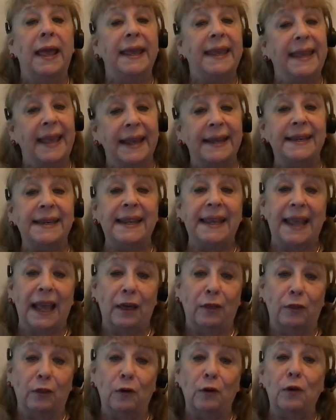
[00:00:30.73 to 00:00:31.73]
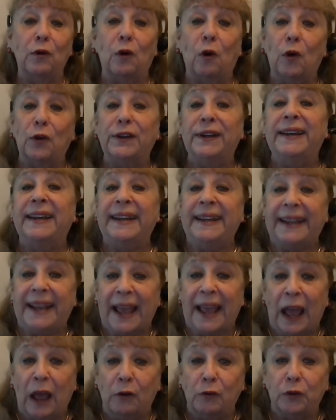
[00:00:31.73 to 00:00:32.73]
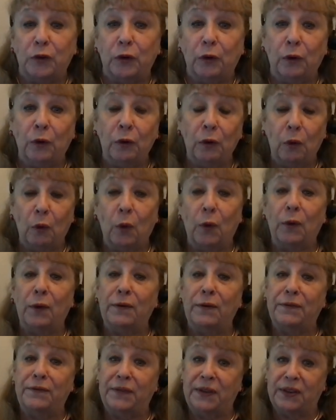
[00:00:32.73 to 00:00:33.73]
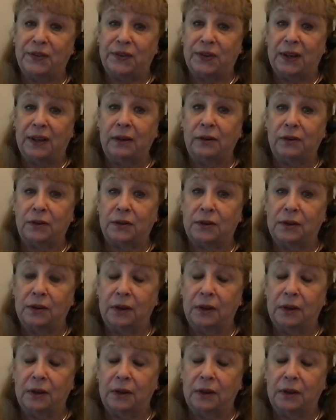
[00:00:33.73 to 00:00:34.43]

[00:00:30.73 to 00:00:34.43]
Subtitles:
get together, called an encounter or a visit,